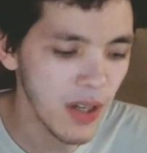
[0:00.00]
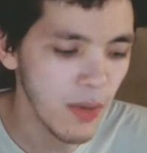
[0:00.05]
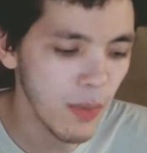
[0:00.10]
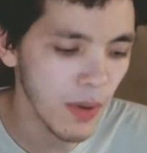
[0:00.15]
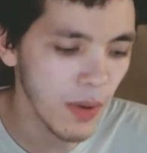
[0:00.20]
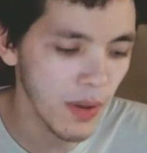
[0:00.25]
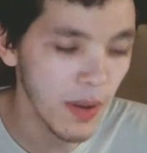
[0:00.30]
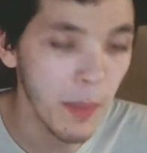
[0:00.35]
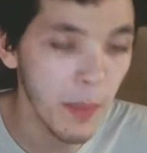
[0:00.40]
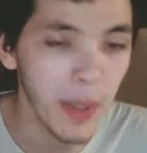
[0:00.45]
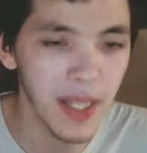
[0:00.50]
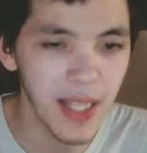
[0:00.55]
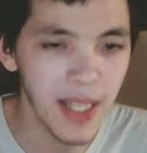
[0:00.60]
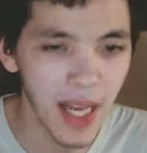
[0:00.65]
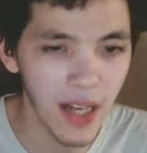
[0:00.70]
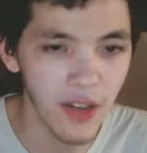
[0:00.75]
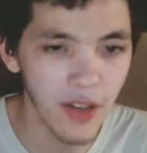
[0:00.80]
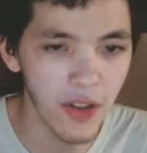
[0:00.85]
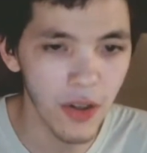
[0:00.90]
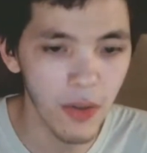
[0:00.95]
the
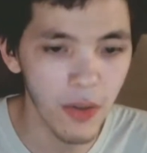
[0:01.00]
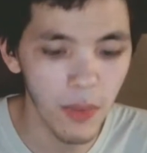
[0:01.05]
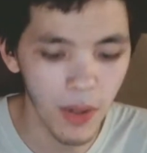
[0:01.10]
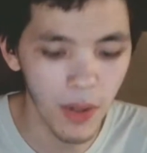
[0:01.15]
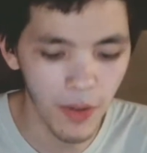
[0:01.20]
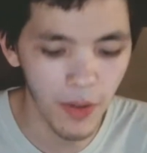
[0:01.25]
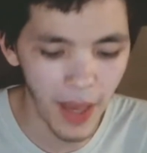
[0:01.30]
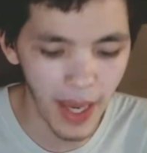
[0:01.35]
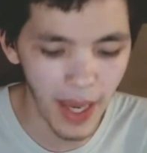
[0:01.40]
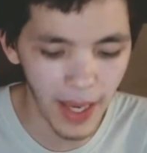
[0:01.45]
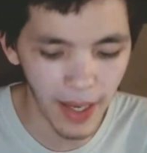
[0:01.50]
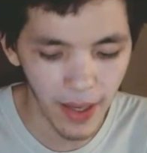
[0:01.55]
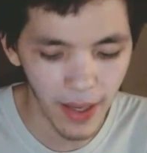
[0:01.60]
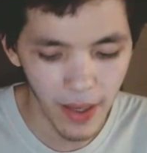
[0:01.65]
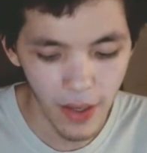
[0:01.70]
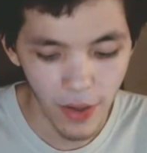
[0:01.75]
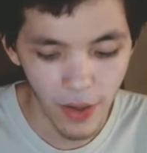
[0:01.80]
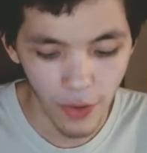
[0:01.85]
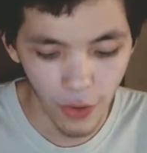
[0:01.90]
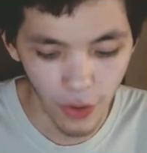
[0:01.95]
potential where they
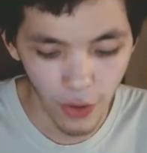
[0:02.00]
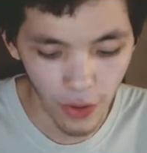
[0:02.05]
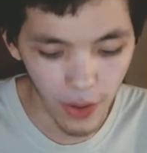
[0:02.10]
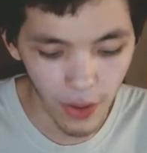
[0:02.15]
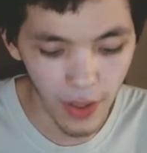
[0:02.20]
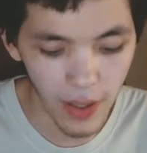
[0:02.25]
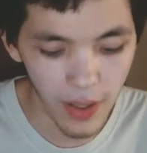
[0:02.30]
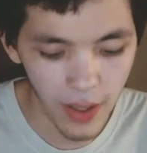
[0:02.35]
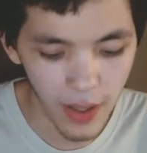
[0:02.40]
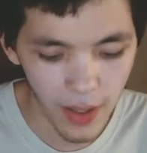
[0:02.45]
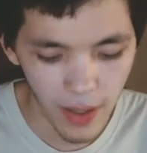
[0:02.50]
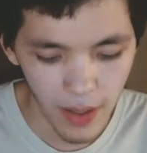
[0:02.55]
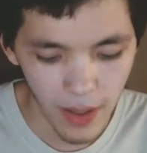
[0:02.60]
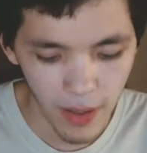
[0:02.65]
could